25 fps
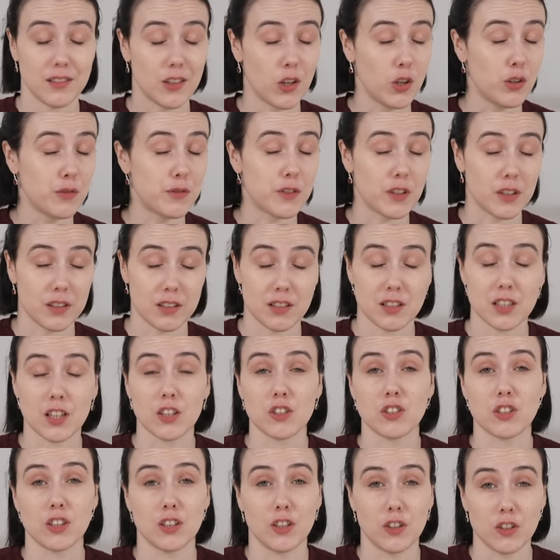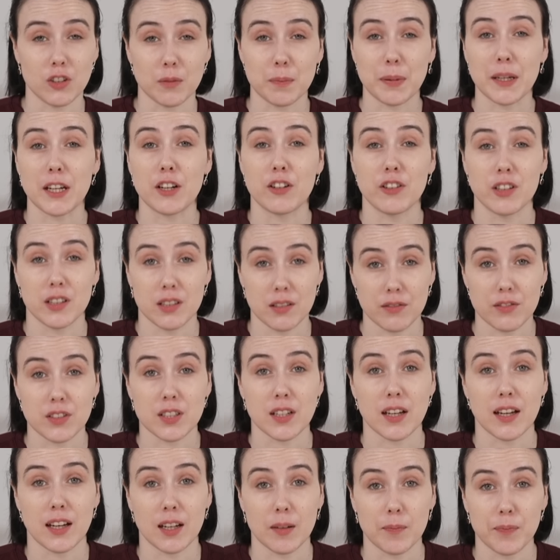over such a long period of
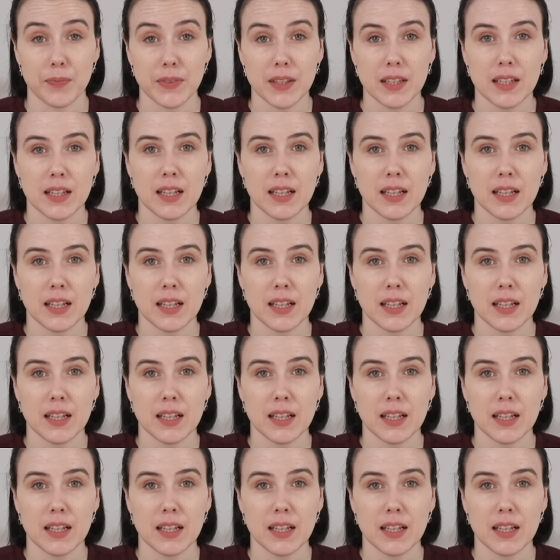time.